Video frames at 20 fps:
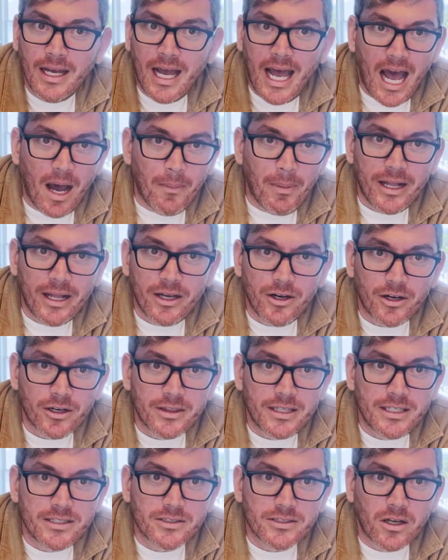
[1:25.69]
How about I hook
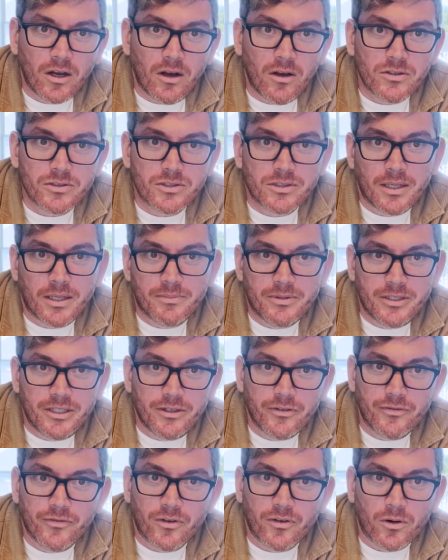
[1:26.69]
these calls up to
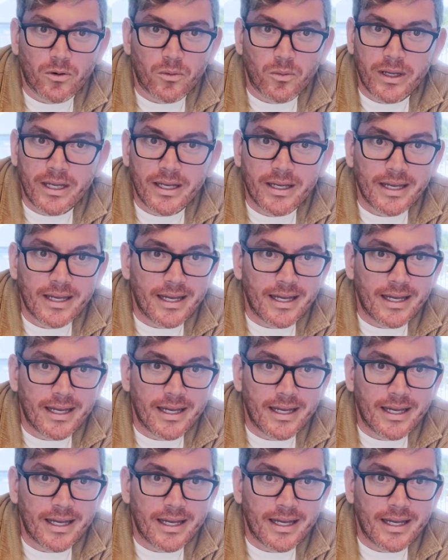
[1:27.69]
you for a week?